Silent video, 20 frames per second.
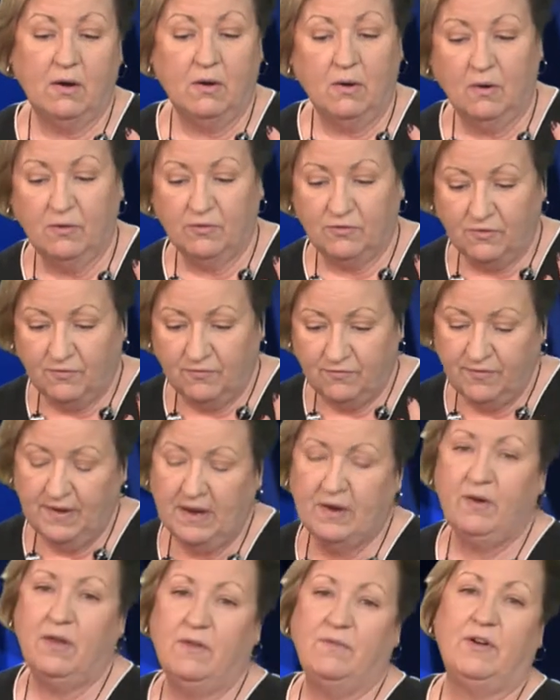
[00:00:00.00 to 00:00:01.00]
are also
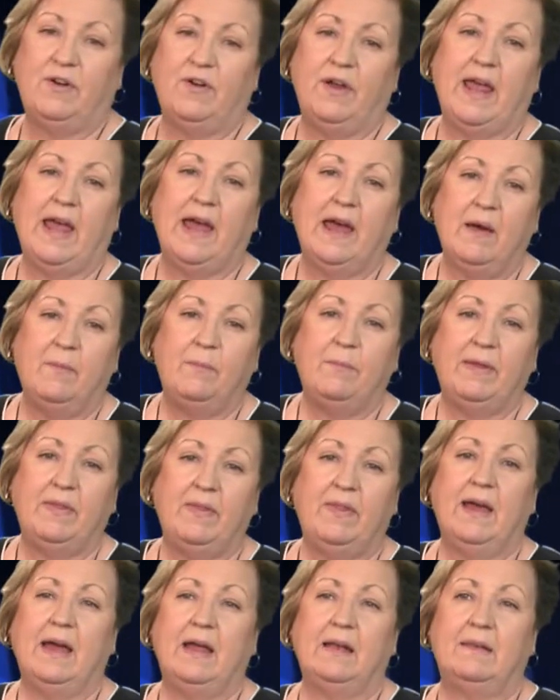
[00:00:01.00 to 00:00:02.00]
very, very happy
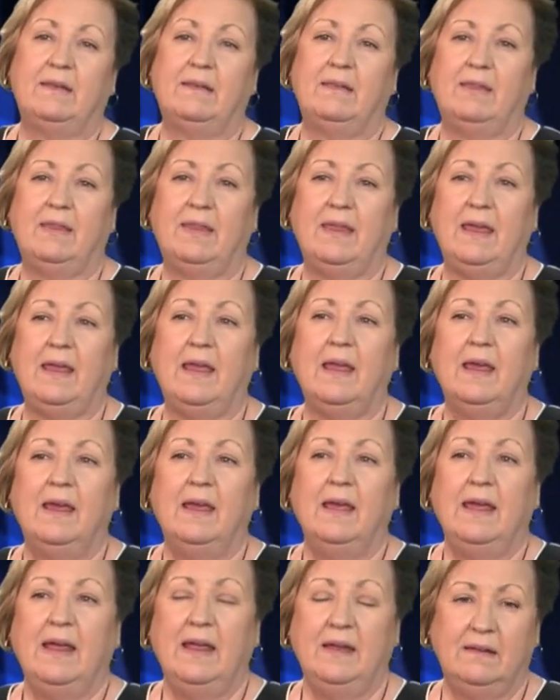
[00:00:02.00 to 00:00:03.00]
that the
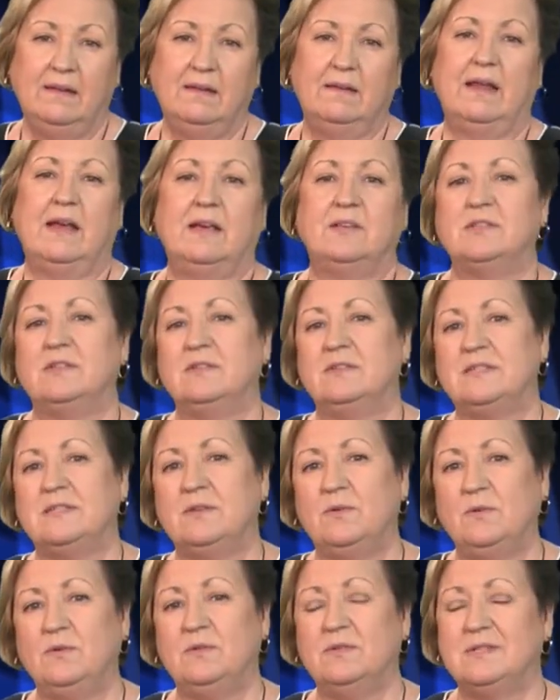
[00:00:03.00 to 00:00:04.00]
international
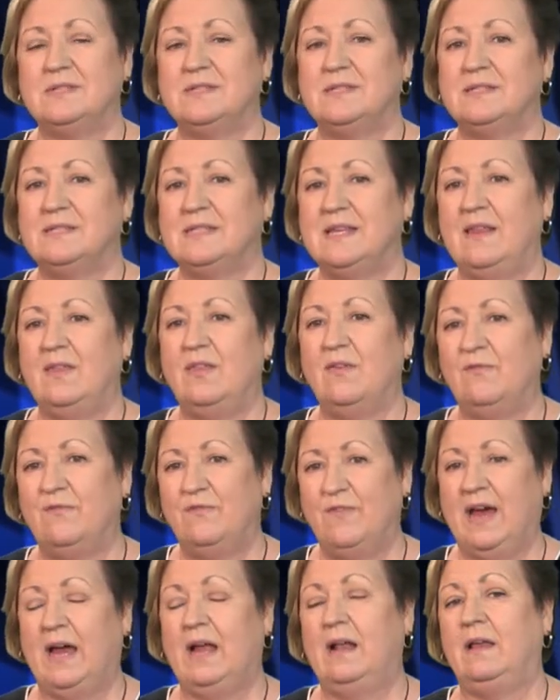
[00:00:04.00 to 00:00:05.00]
students see the
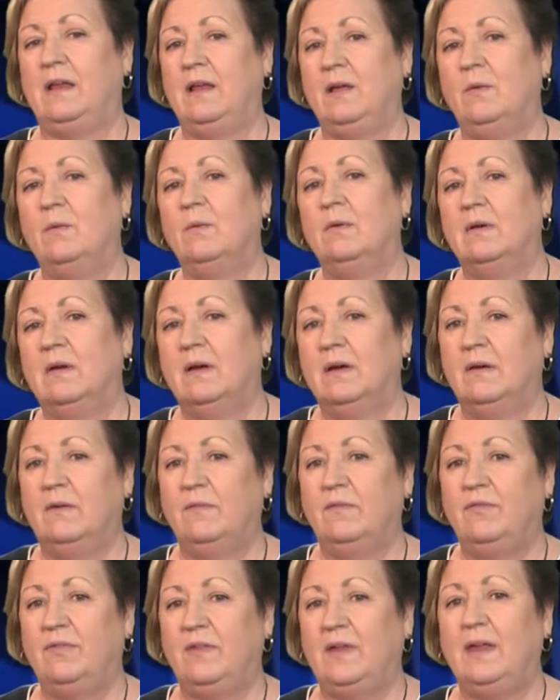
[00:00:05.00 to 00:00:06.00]
value
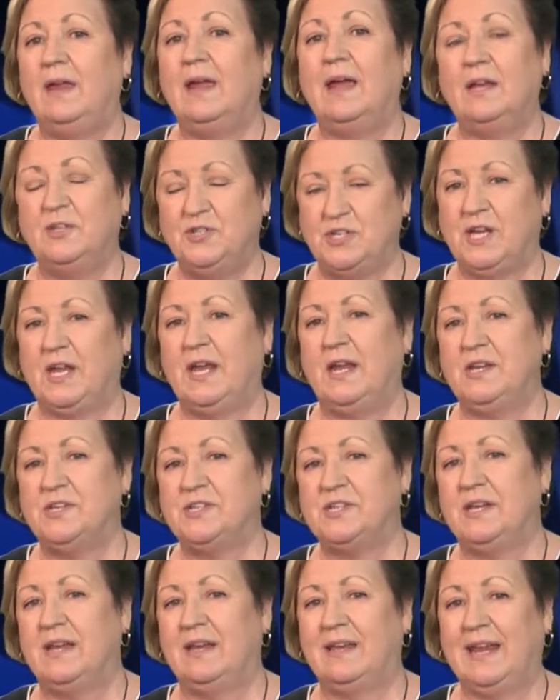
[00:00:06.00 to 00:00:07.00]
of the
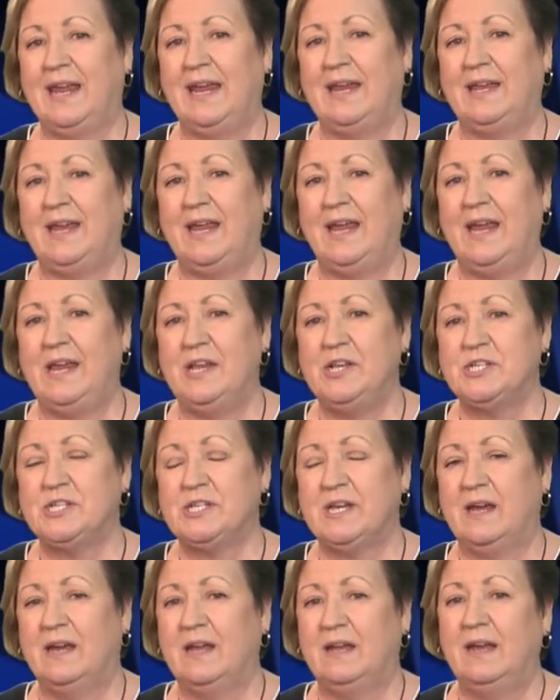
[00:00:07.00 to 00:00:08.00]
education at
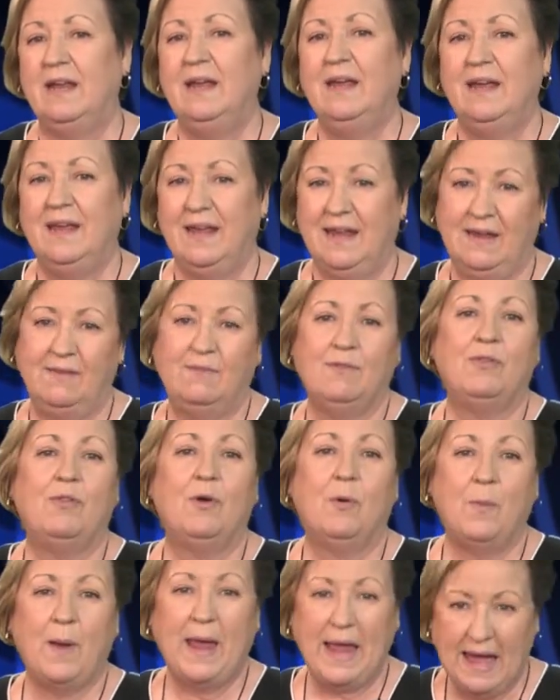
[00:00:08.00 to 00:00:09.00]
KTH and even
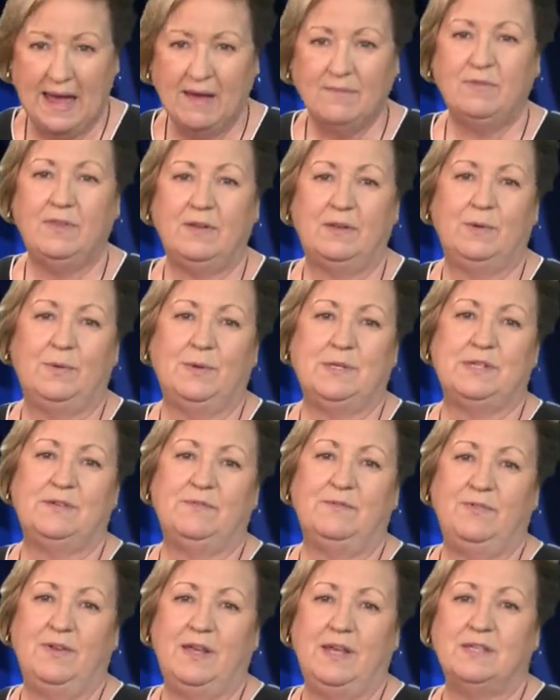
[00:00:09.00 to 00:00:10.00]
though we have the
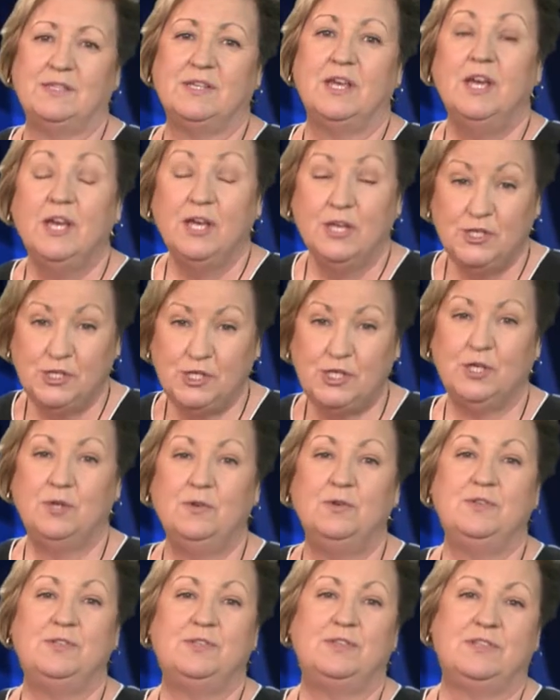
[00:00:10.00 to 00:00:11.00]
tuition fees,
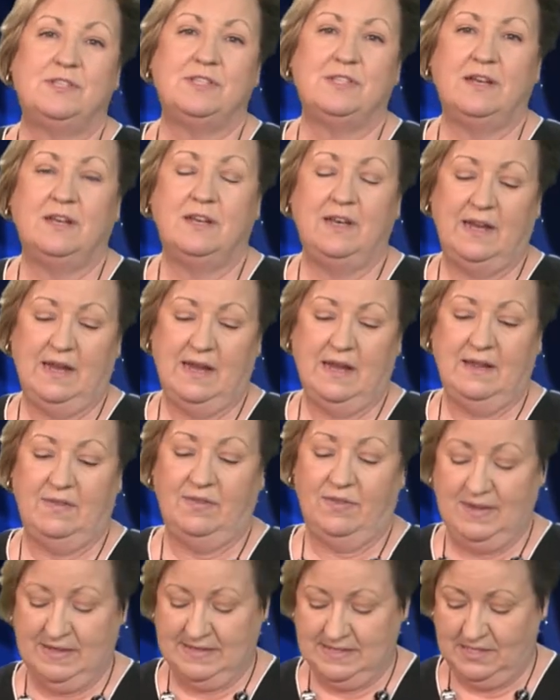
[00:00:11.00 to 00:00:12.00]
choose to study
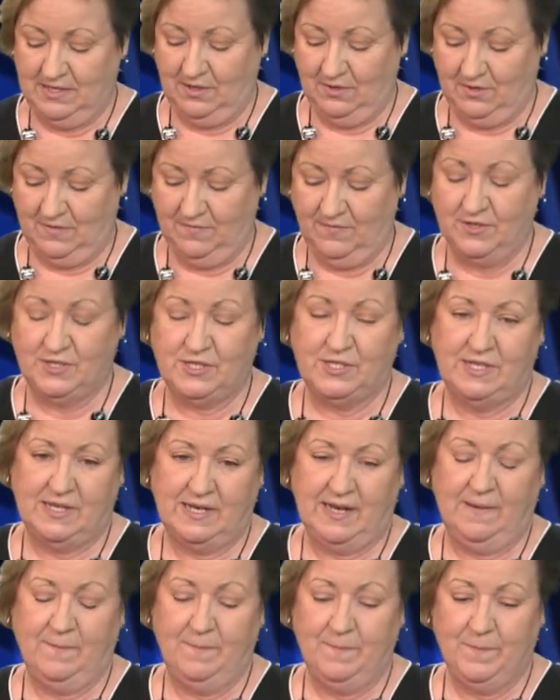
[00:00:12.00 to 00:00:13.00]
at this
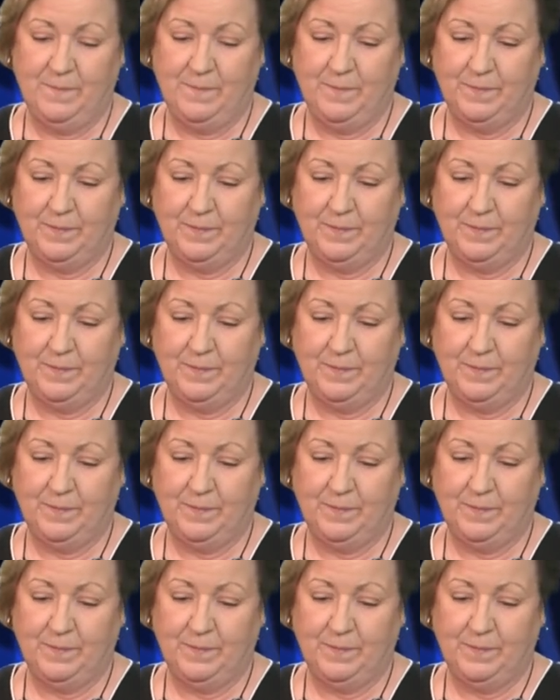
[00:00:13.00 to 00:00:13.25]
university.